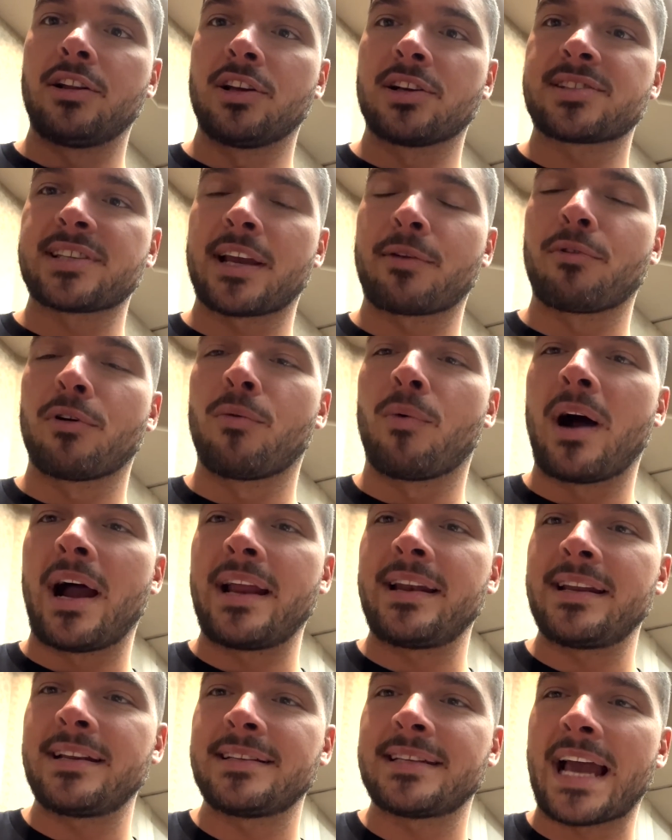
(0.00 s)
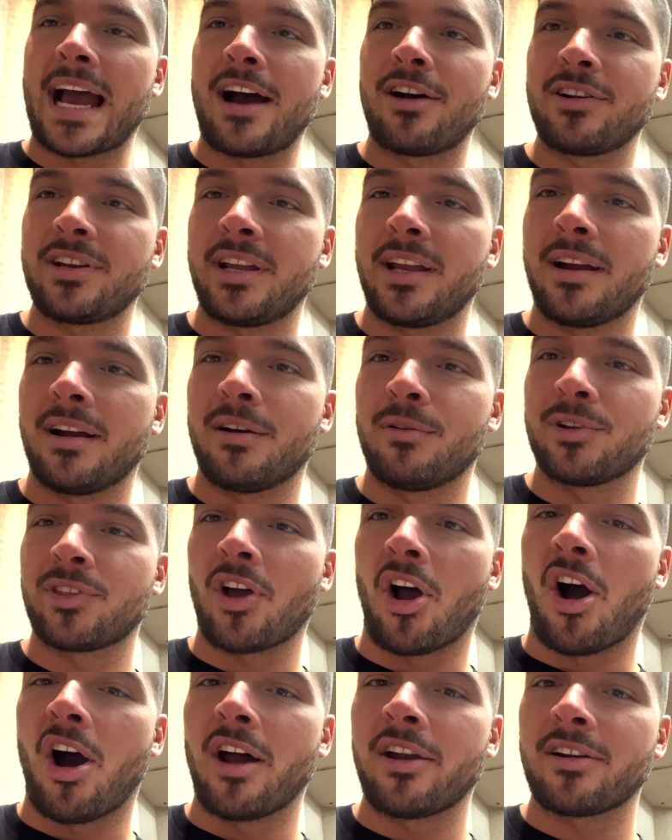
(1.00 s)
looks like we're winding down here with the
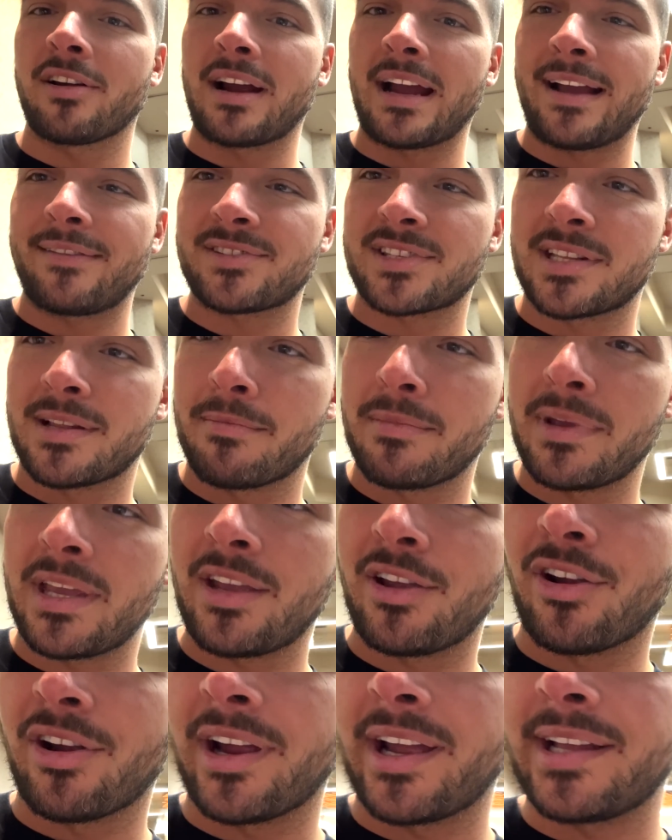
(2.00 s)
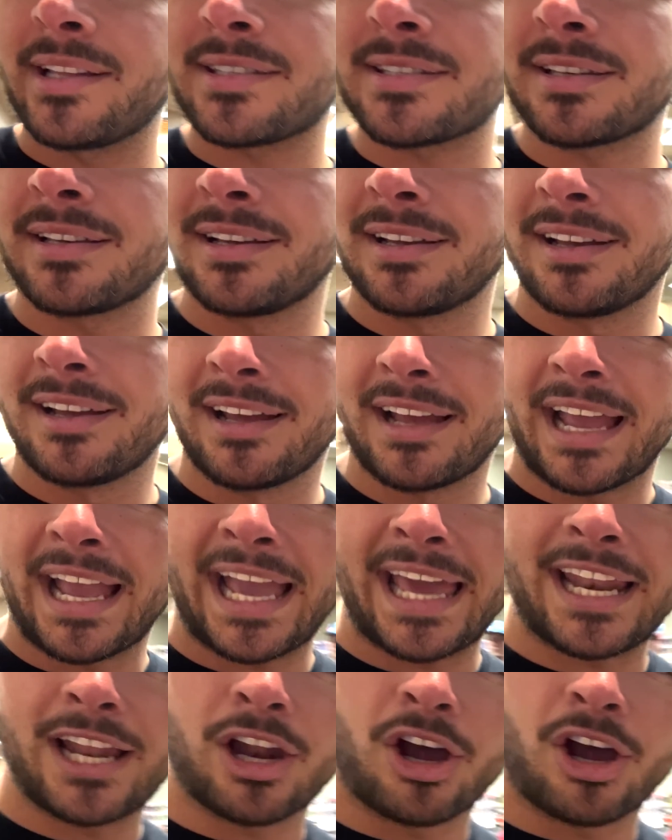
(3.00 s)
autographs and the meet and greets. And it